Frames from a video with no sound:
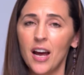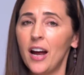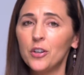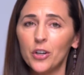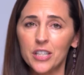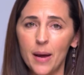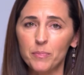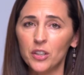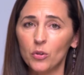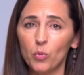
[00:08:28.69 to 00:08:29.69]
and you're
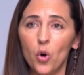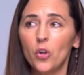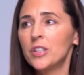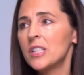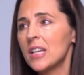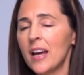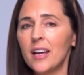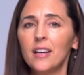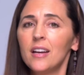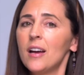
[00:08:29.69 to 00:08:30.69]
accepting the role and
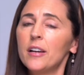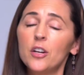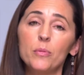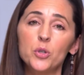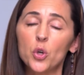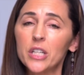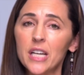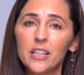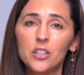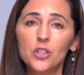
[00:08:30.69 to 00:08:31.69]
say, you know, I'm so
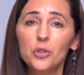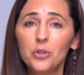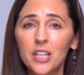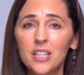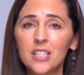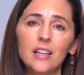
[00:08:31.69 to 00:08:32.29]
excited to do this.